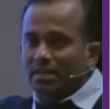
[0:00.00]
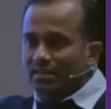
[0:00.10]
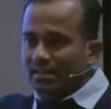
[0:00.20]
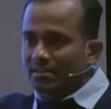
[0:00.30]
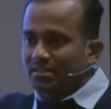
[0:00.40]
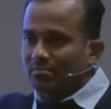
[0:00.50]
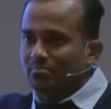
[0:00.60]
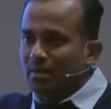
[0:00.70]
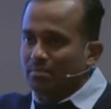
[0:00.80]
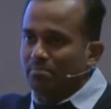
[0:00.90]
context,
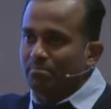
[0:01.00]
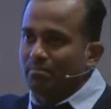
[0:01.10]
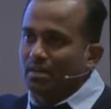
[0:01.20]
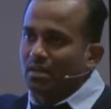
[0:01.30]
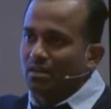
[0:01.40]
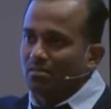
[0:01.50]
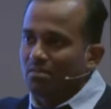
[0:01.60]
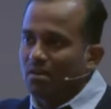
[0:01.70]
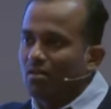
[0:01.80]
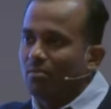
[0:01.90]
but uh,
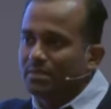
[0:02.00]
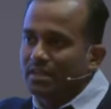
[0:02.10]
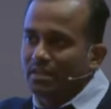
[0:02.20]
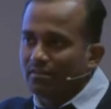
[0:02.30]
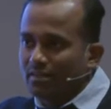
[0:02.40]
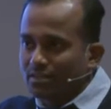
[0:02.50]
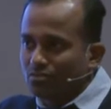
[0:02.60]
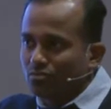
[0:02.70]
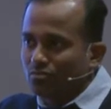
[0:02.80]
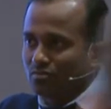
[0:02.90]
our objective is
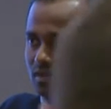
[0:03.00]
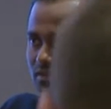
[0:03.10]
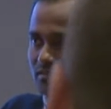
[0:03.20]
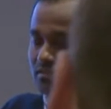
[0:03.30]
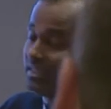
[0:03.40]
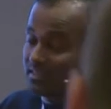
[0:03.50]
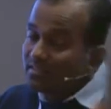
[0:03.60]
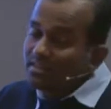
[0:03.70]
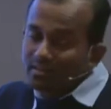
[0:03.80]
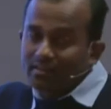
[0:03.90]
to like these are
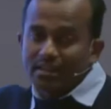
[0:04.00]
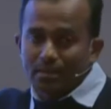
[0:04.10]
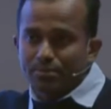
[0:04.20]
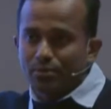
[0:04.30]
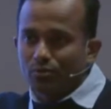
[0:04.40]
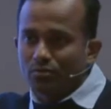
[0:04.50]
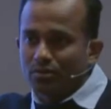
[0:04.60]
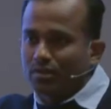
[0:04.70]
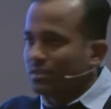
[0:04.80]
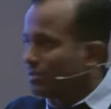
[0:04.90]
generic capstone.
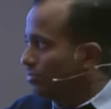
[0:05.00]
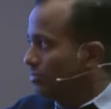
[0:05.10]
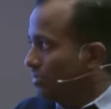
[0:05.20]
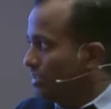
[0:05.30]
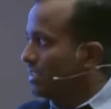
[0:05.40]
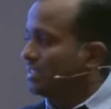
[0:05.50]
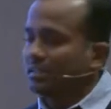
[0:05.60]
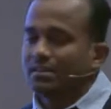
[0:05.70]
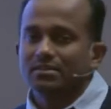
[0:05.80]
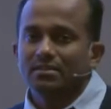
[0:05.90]
So these are
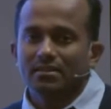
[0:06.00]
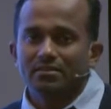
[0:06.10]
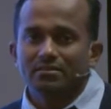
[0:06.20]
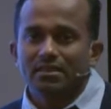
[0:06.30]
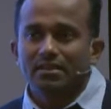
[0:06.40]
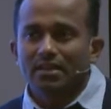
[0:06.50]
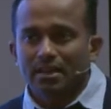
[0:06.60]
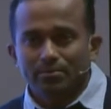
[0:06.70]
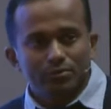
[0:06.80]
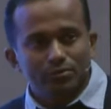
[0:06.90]
things that generic
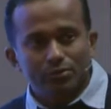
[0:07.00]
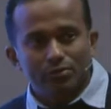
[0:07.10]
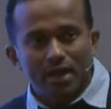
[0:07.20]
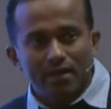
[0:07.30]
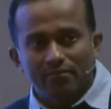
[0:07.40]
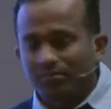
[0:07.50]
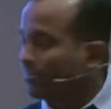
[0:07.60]
capstone should have.